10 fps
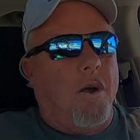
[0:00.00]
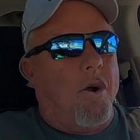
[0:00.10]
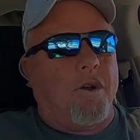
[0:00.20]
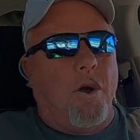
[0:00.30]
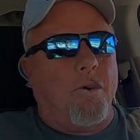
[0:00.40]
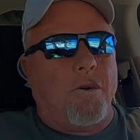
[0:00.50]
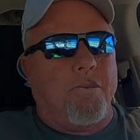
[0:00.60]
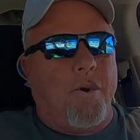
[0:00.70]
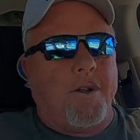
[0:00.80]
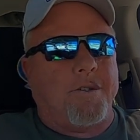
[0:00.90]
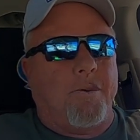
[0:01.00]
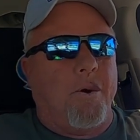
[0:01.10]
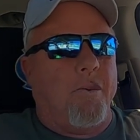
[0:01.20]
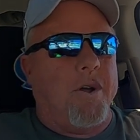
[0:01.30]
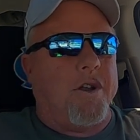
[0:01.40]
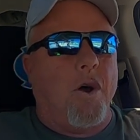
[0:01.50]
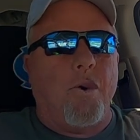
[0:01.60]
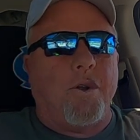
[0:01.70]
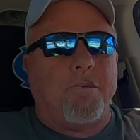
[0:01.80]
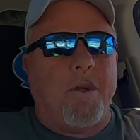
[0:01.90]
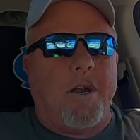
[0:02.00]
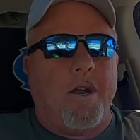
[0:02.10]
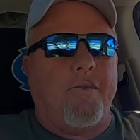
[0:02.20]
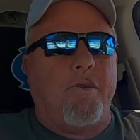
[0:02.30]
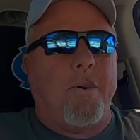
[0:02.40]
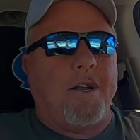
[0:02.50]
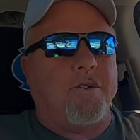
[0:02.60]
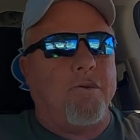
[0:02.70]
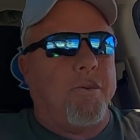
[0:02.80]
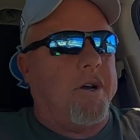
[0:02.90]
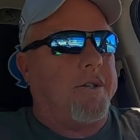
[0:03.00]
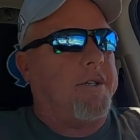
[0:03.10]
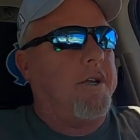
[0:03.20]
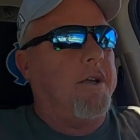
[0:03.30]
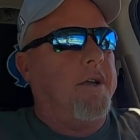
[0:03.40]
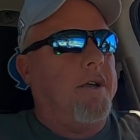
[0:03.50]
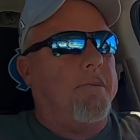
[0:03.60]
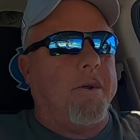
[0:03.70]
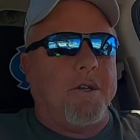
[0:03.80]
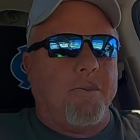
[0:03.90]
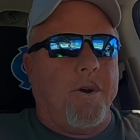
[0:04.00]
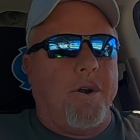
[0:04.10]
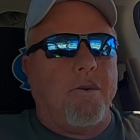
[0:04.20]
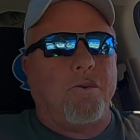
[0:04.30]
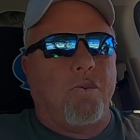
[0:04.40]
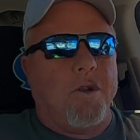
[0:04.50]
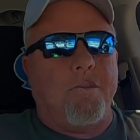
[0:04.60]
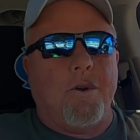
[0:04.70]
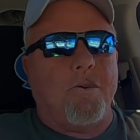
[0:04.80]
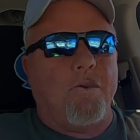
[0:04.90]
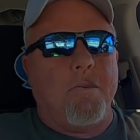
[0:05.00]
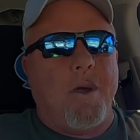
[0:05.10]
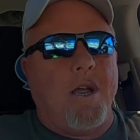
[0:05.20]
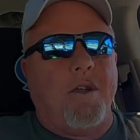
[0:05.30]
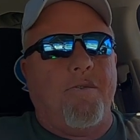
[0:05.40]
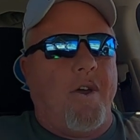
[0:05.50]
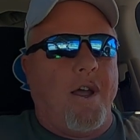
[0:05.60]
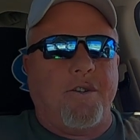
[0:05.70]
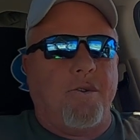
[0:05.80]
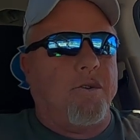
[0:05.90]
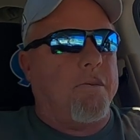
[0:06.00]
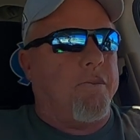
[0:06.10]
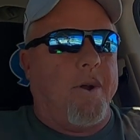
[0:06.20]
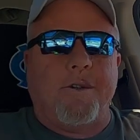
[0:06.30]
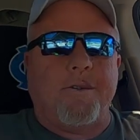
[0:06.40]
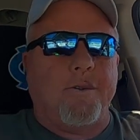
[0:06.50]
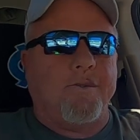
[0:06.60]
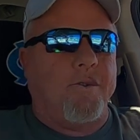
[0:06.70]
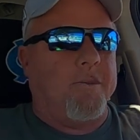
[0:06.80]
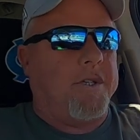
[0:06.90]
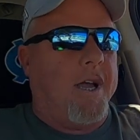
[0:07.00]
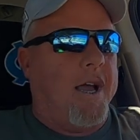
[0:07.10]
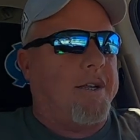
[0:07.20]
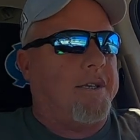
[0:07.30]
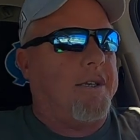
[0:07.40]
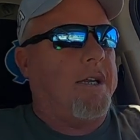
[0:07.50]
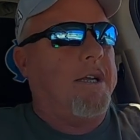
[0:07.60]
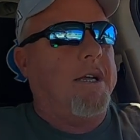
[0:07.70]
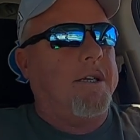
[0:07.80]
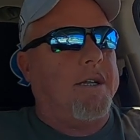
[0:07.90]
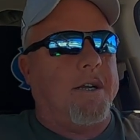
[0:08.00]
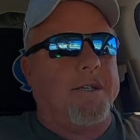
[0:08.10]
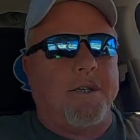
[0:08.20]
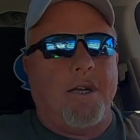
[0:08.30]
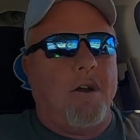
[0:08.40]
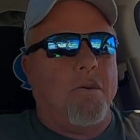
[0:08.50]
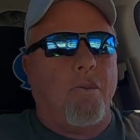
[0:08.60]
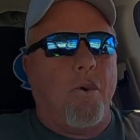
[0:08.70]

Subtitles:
Arco compressor. Well, it wasn't old, it's been in there for about 2 months, but it's one of those rebuilt, remanufactured compressors from these guys in Tennessee. The home